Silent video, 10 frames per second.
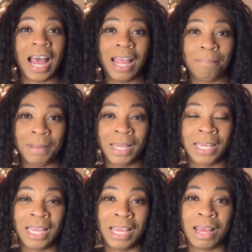I'm
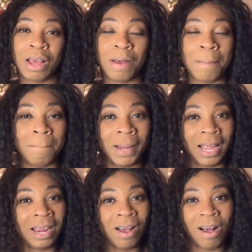making
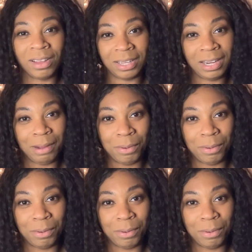my holiday